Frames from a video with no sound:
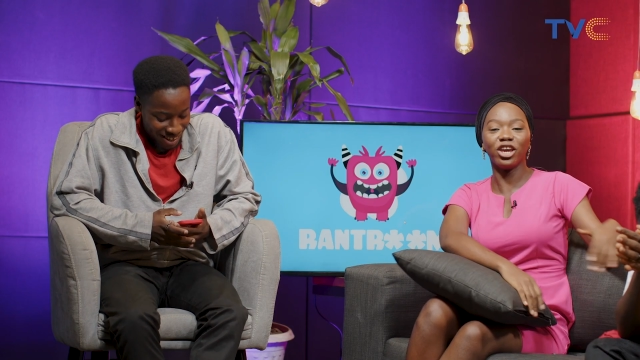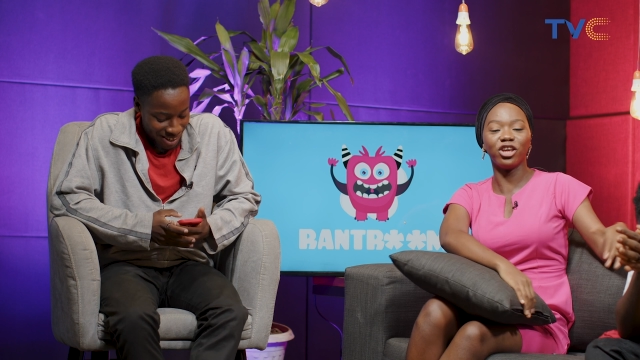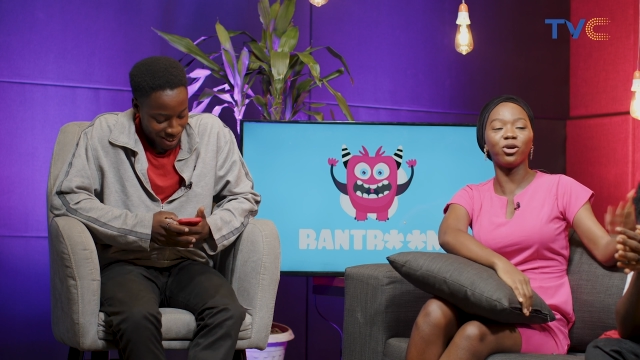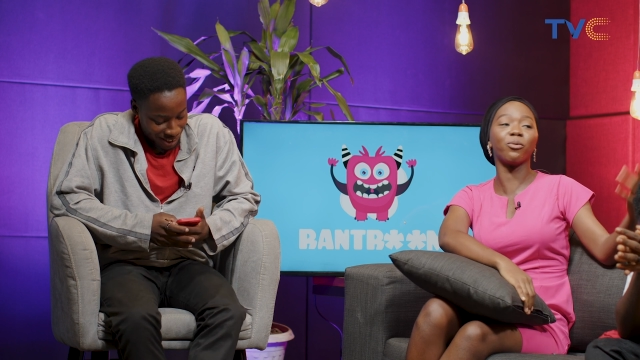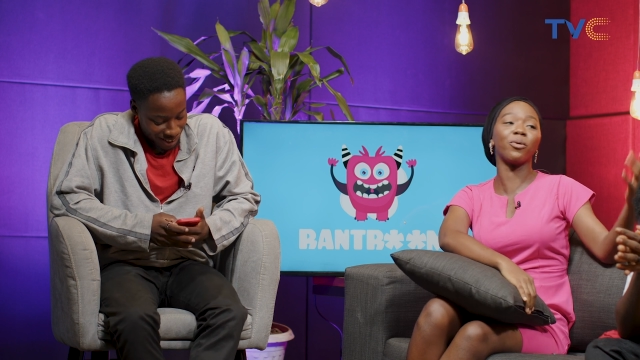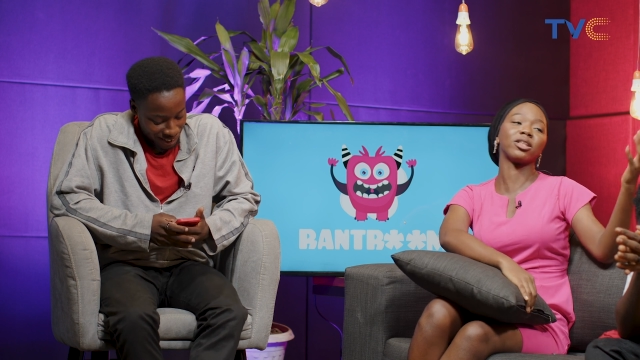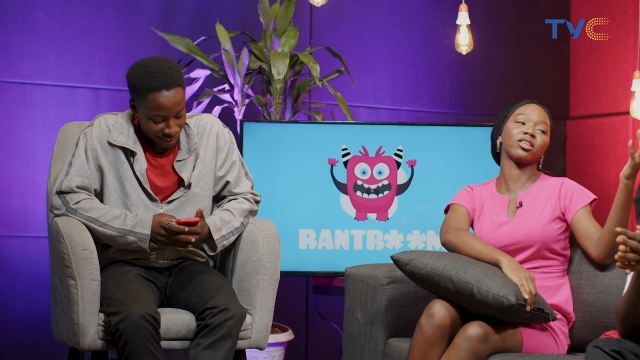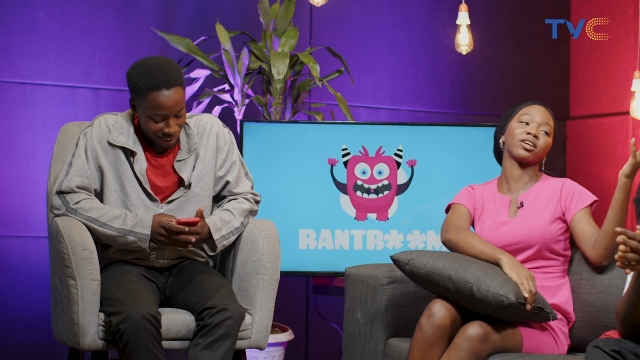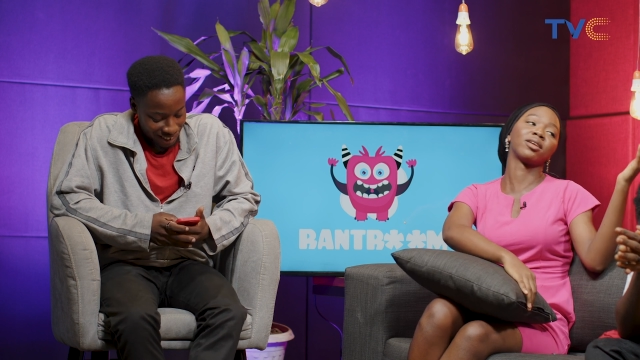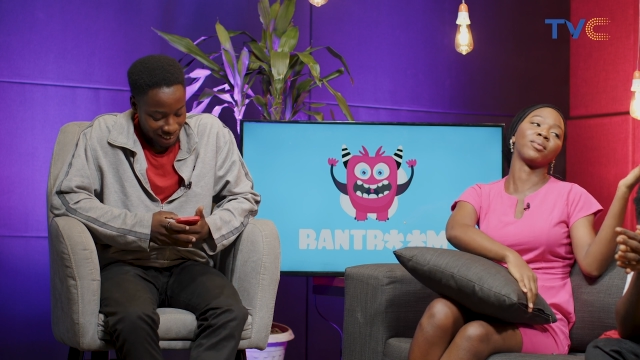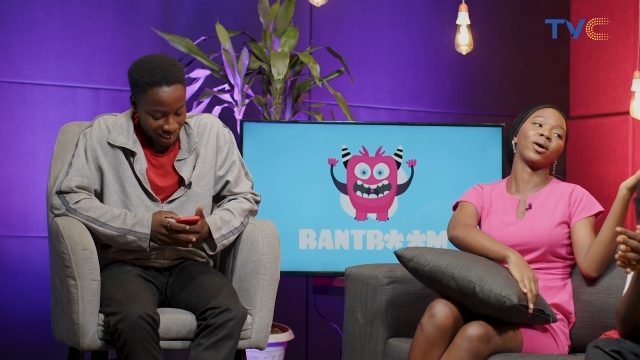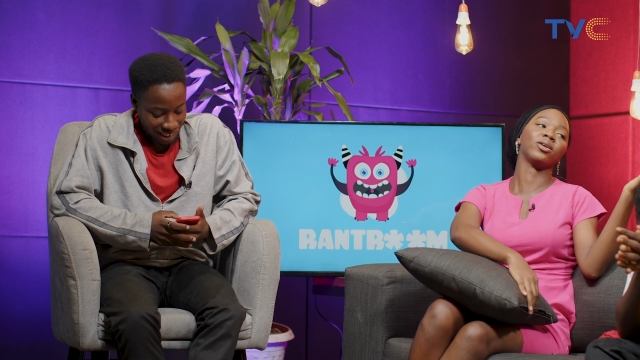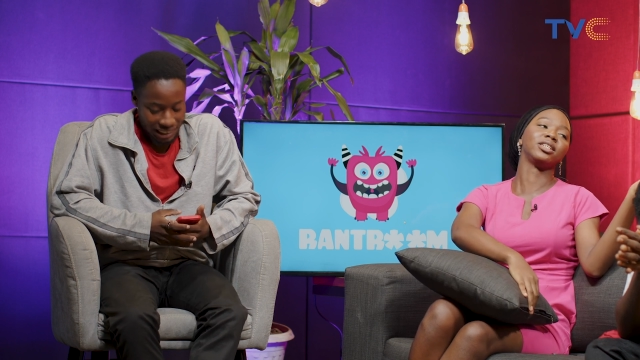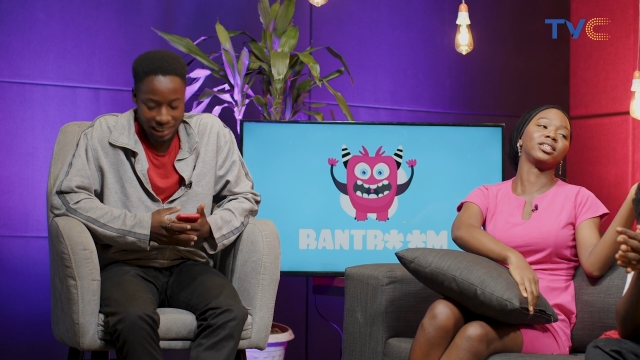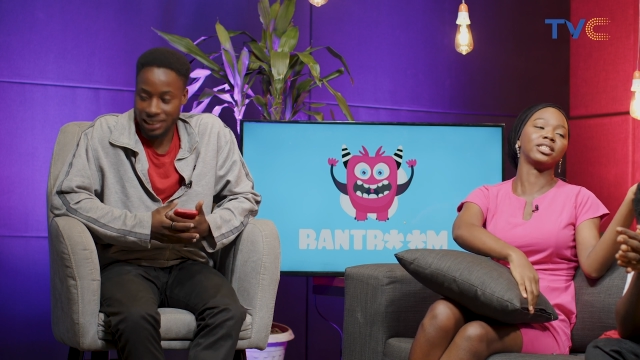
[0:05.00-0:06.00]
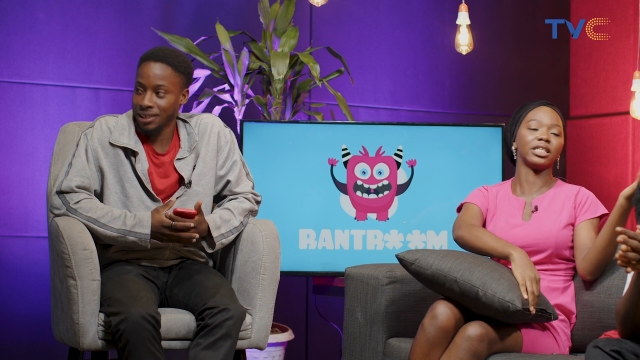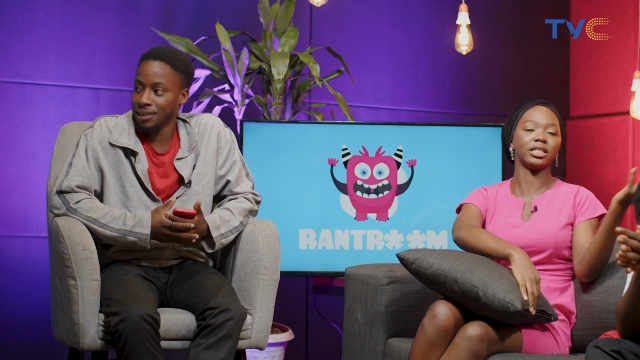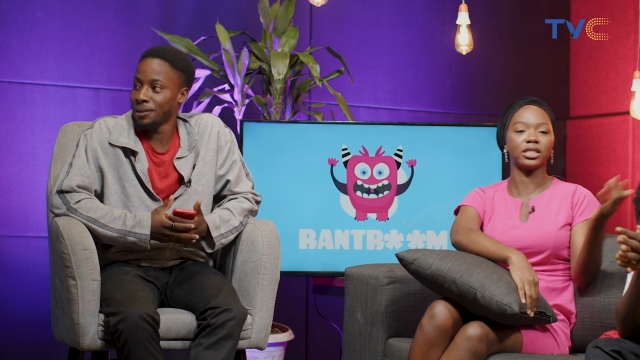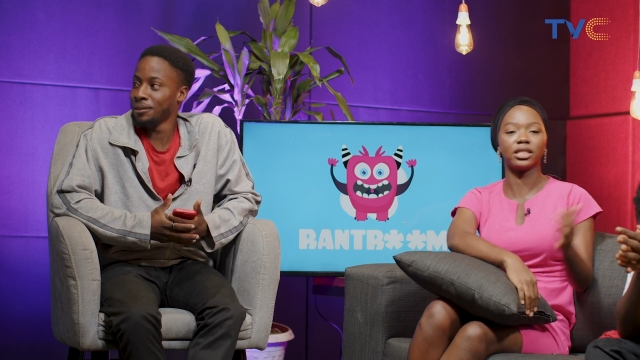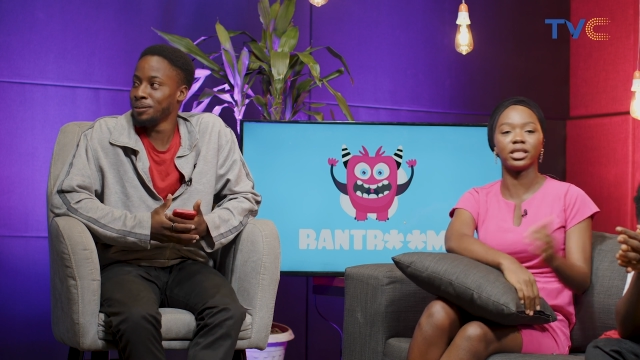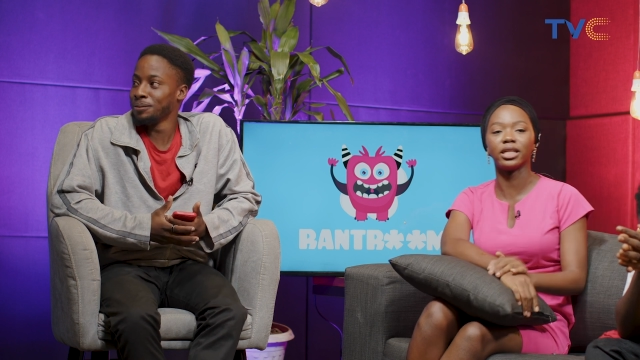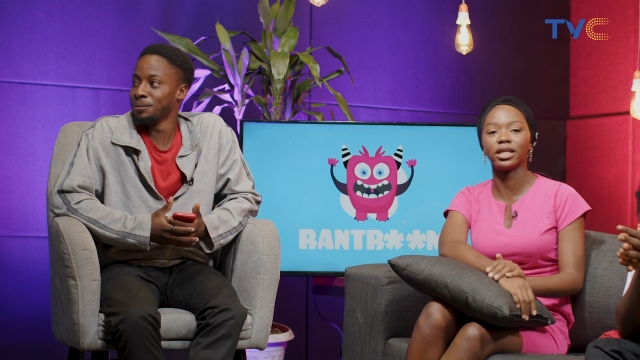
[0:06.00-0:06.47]
Speaker 1: You know, we're talking about the
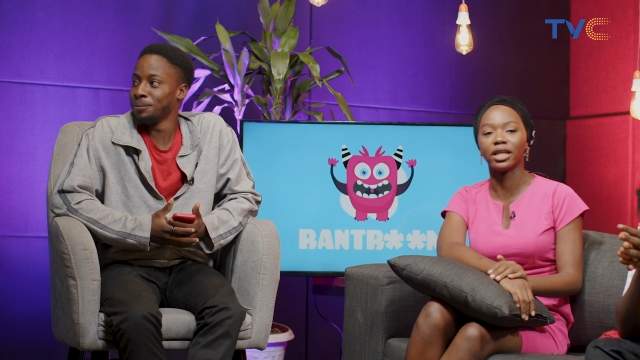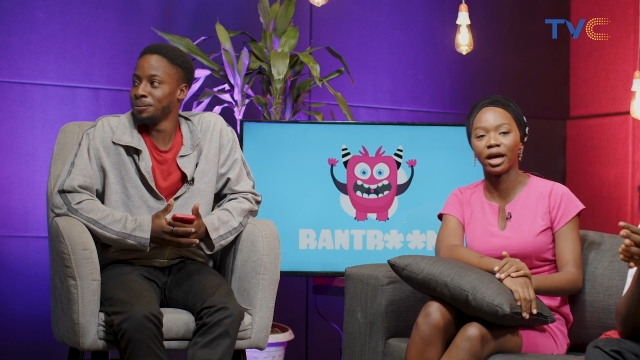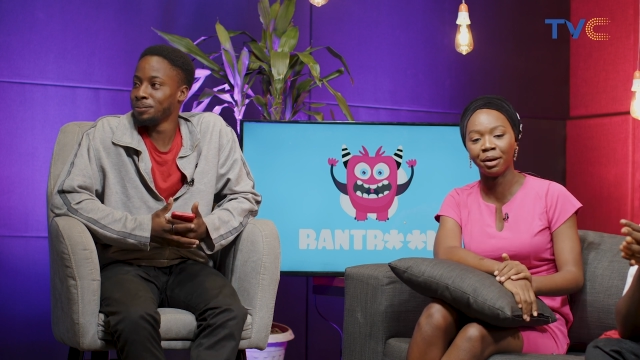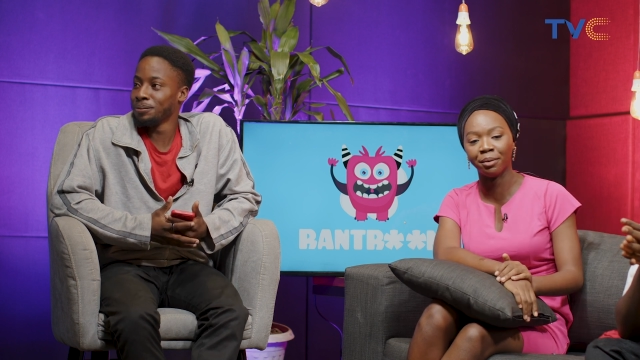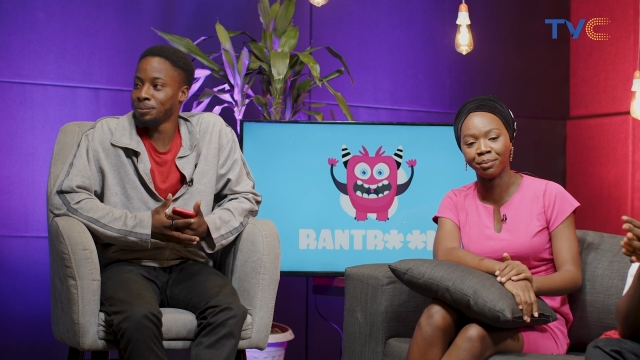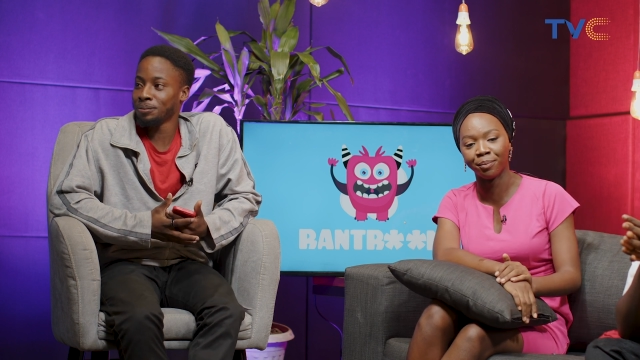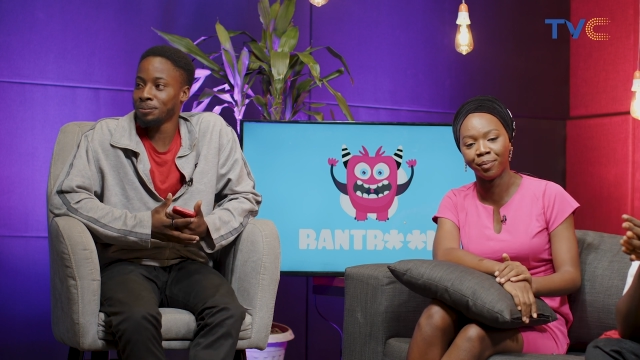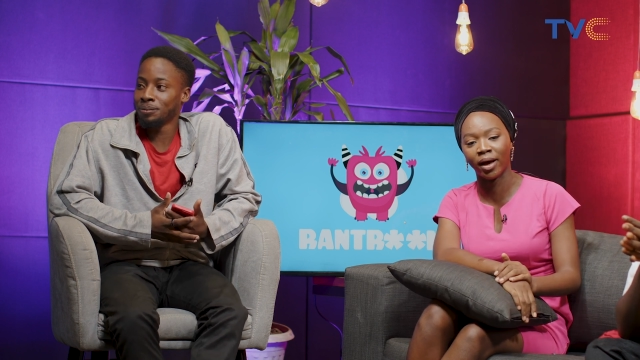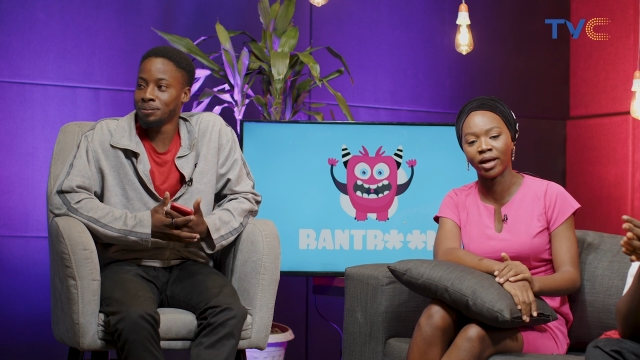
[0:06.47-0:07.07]
dating um, yeah.